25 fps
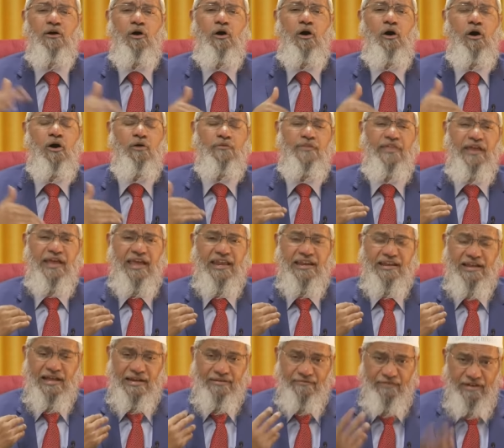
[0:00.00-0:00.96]
or they
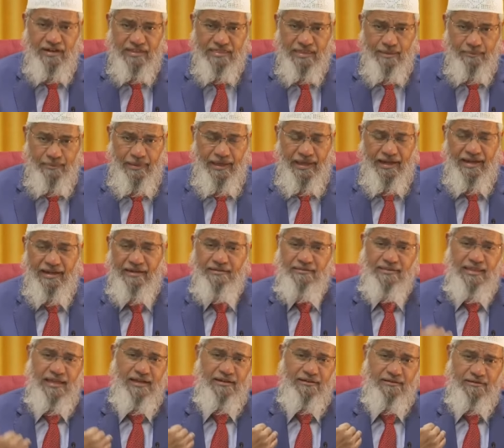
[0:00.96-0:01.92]
can convince their
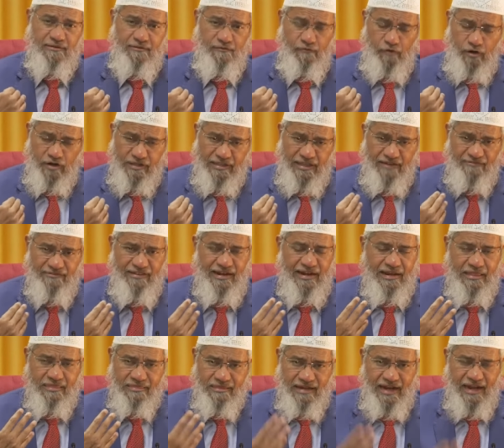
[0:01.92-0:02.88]
parent that what they have
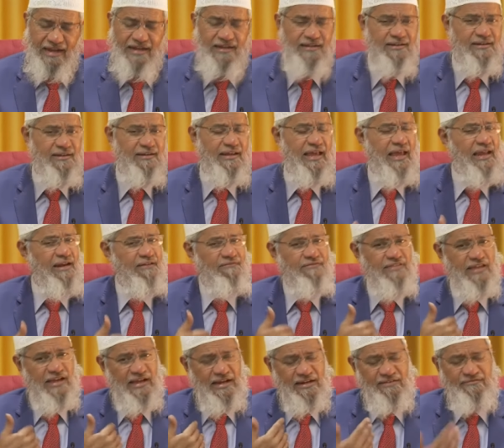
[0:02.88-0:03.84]
done is right, and
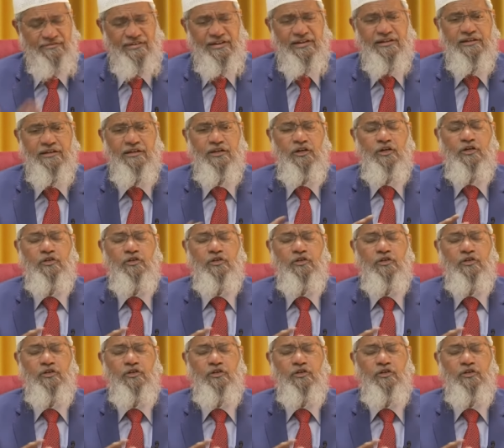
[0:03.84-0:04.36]
if they are convinced,